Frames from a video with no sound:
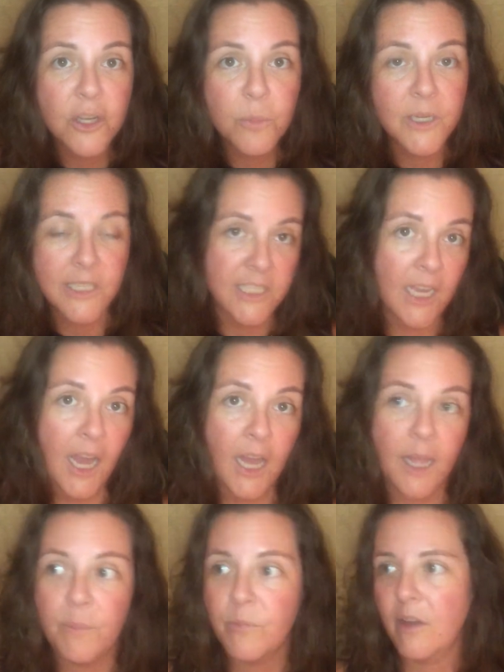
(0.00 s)
numerous
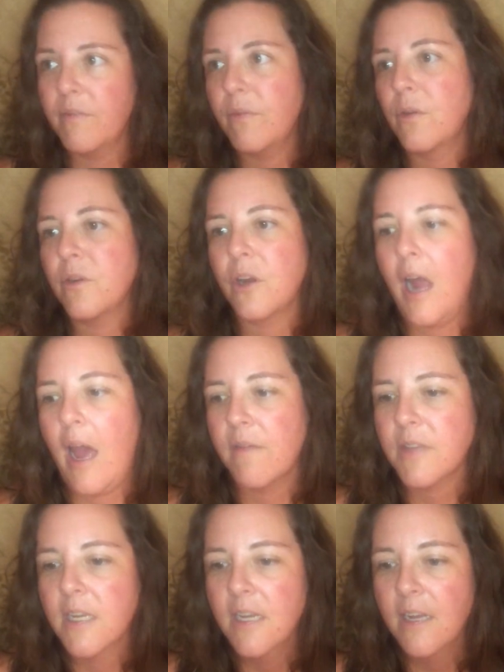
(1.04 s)
times. I
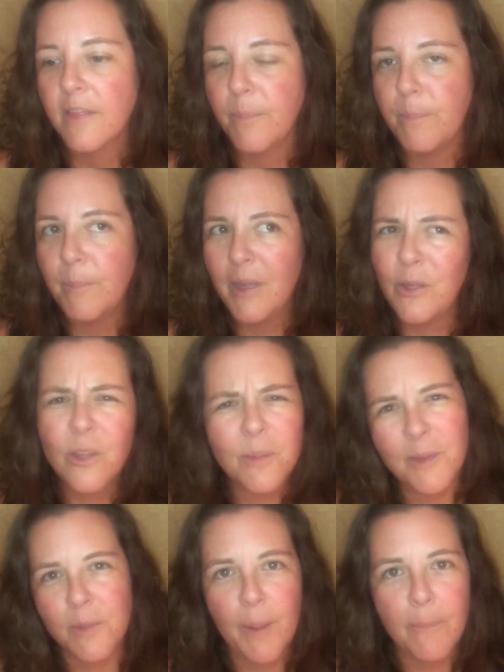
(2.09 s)
photographed it used
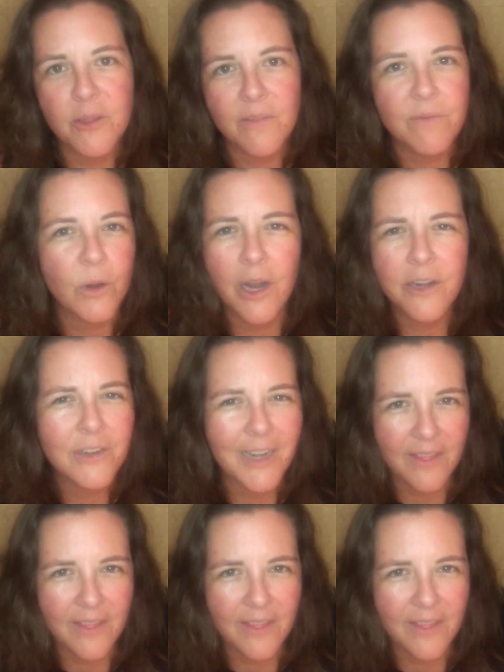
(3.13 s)
to be the Pepsi 400.